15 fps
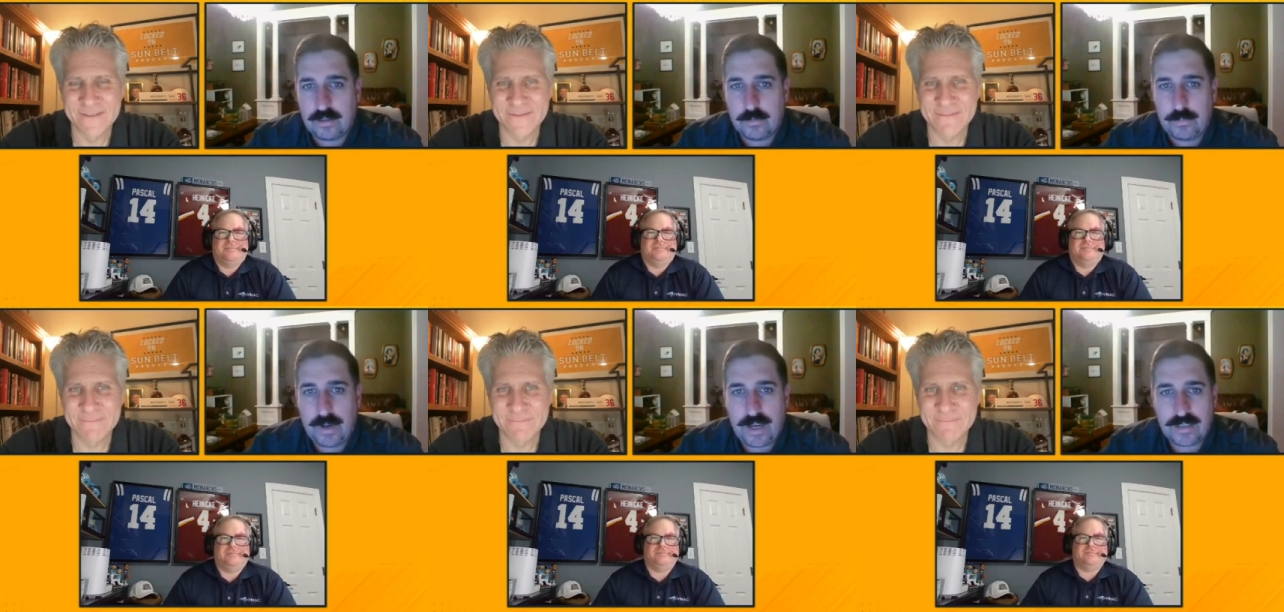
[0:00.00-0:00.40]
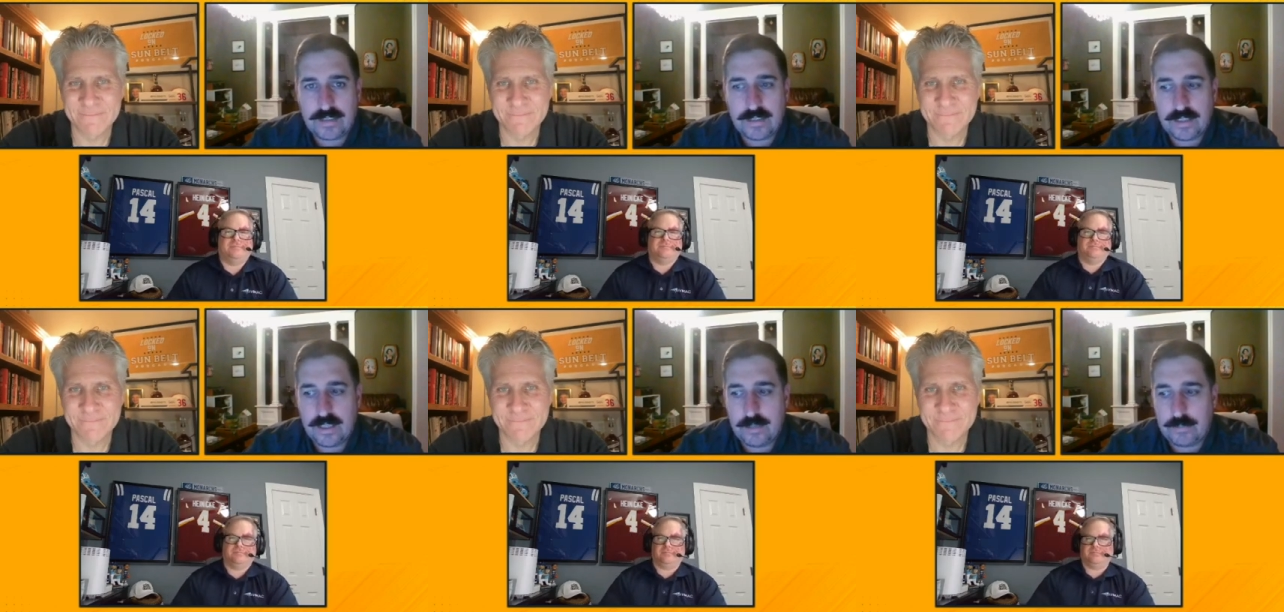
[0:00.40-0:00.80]
Speaker 1: The
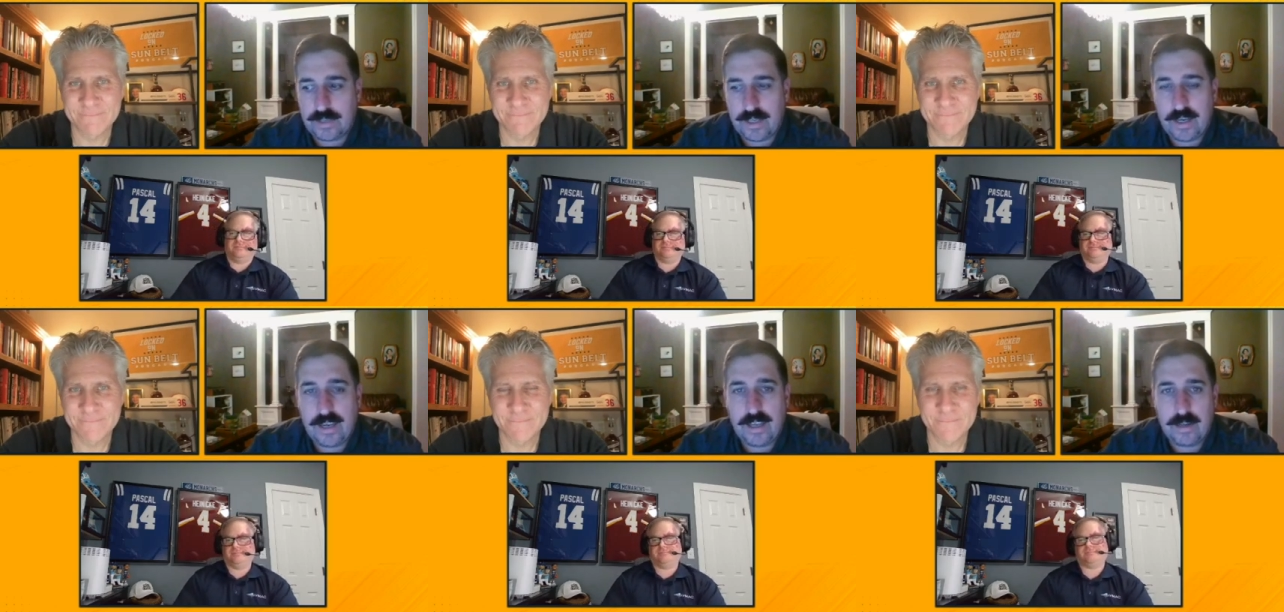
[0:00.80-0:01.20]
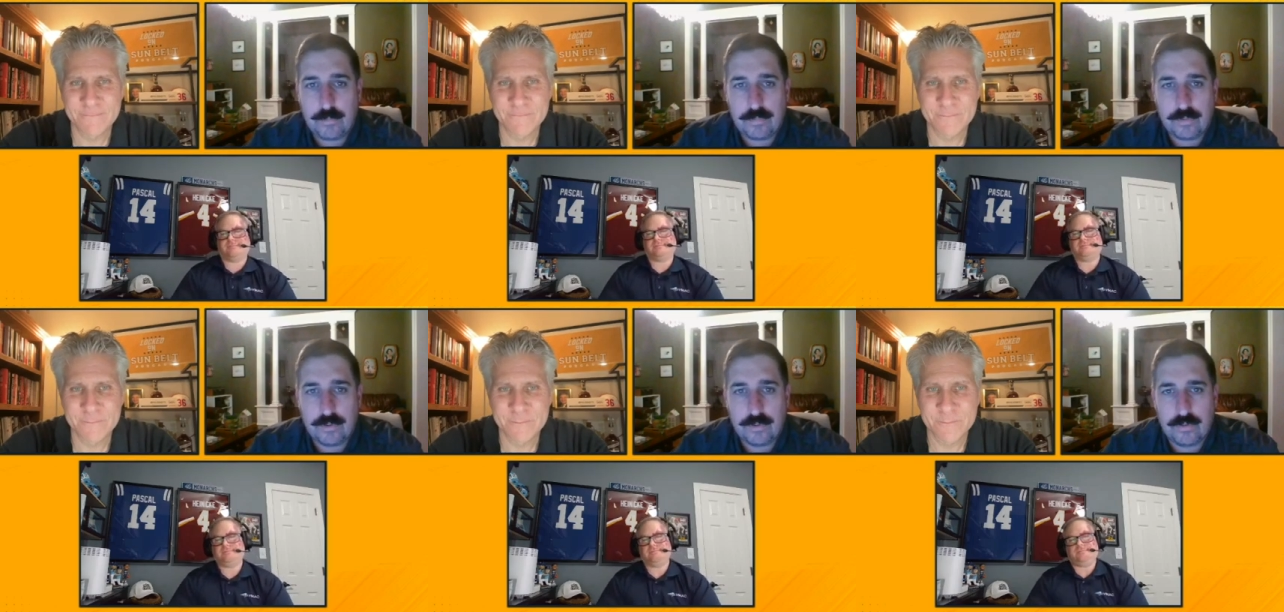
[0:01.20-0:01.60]
passing game can
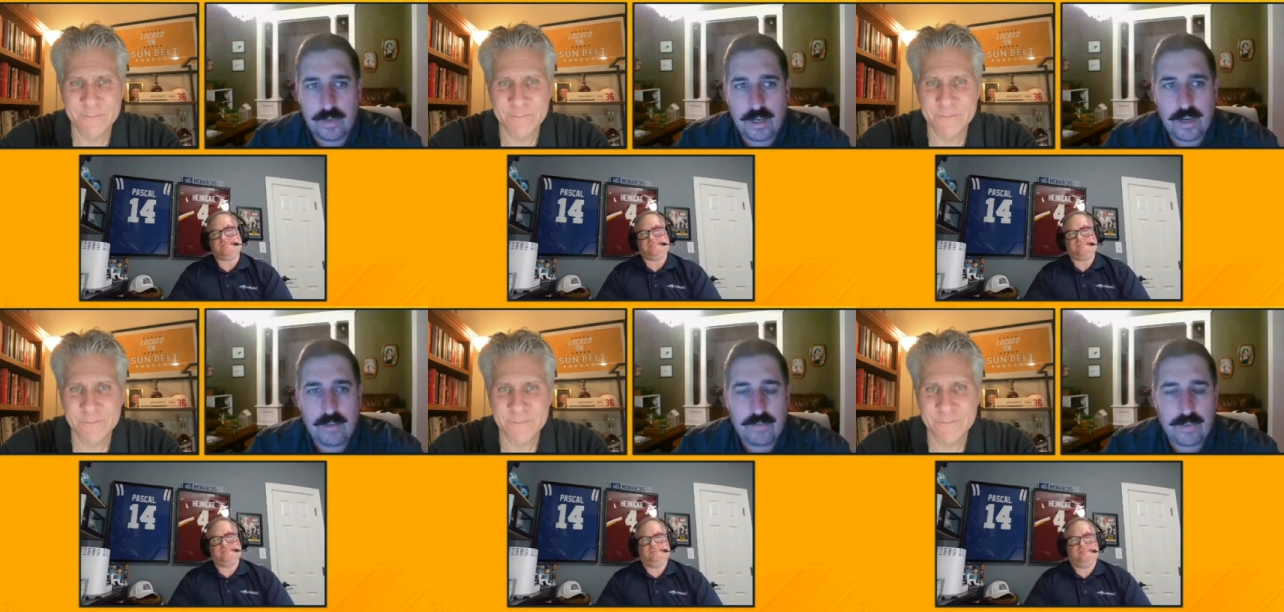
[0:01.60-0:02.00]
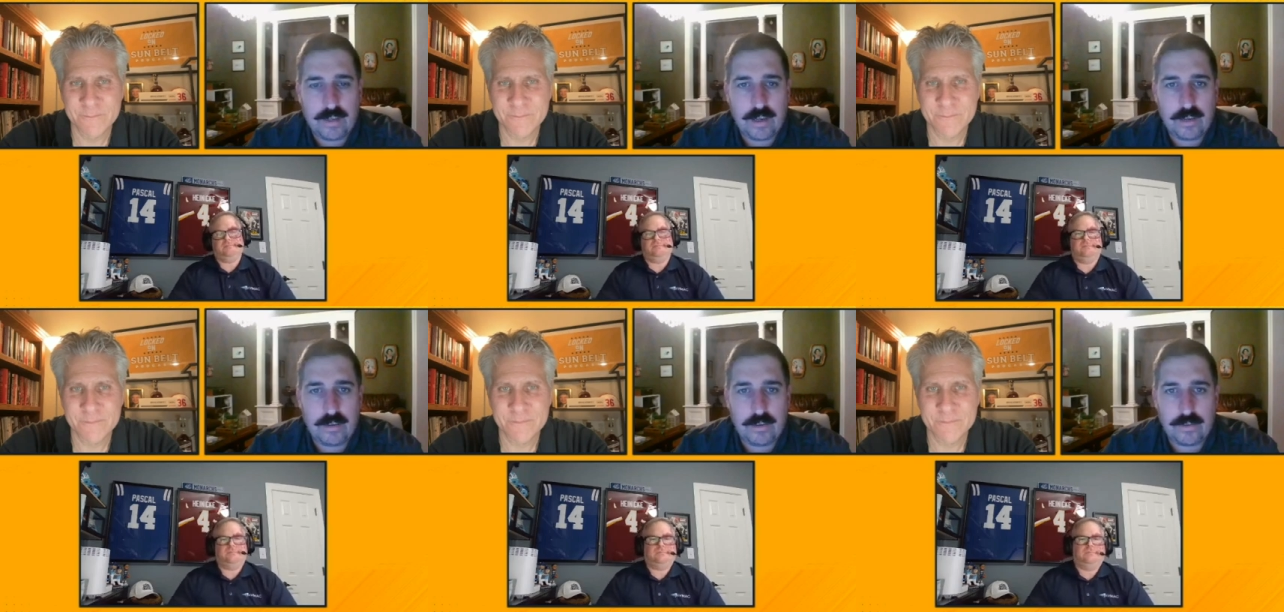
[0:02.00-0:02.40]
improve. They have the
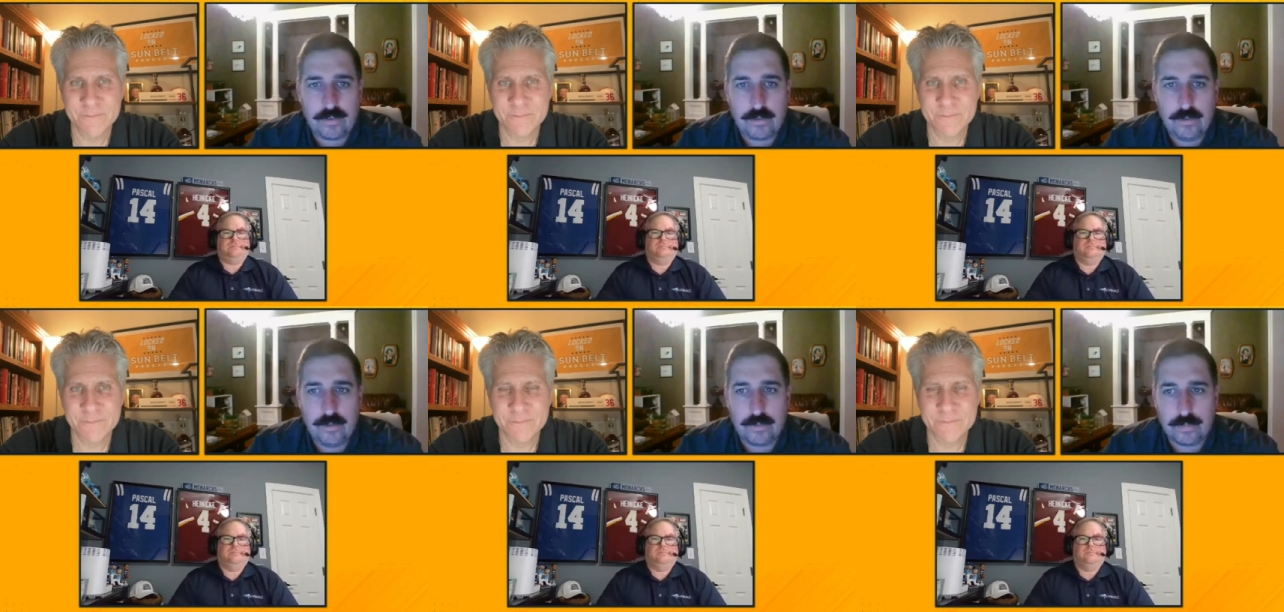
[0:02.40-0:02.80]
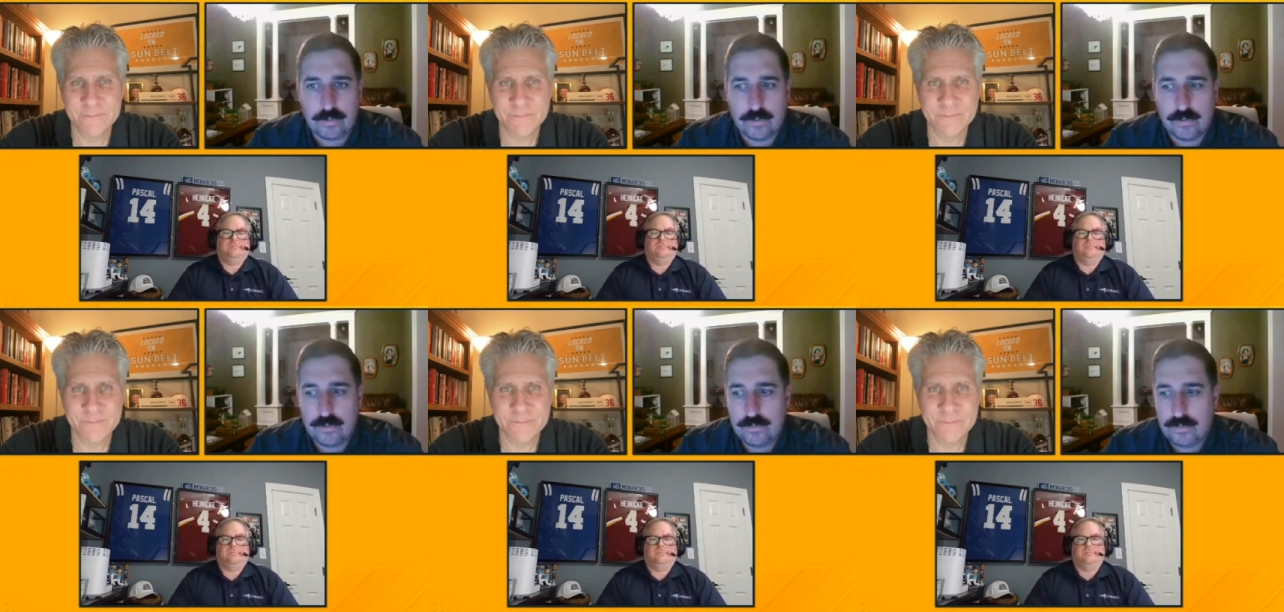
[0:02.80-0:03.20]
talent to
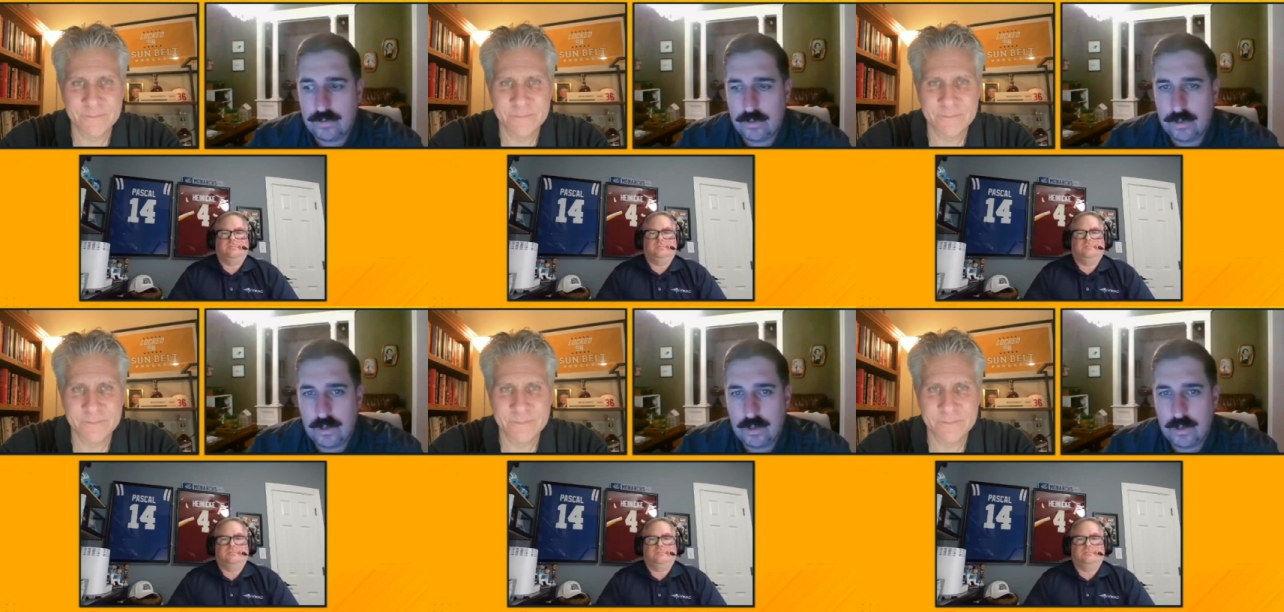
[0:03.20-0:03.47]
improve,